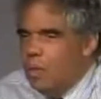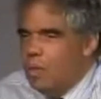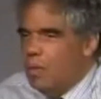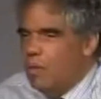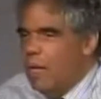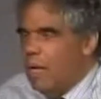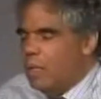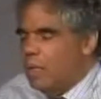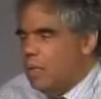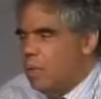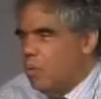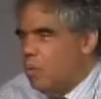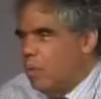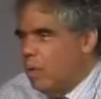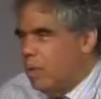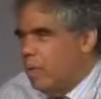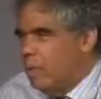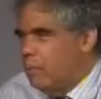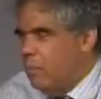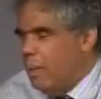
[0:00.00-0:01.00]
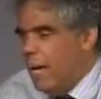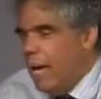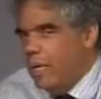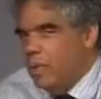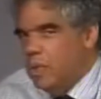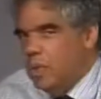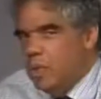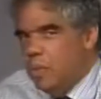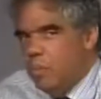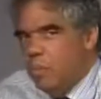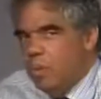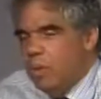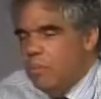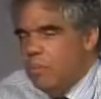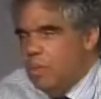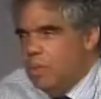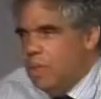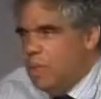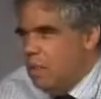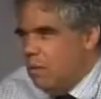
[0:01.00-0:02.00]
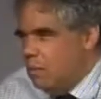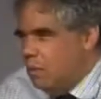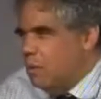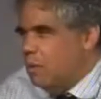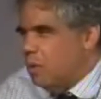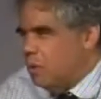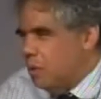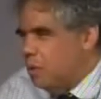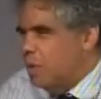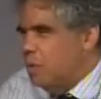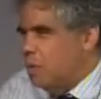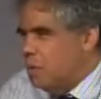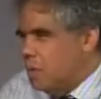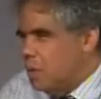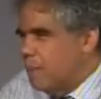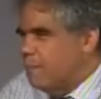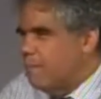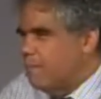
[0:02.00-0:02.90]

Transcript: You're actually working in partnership with the materials you're using.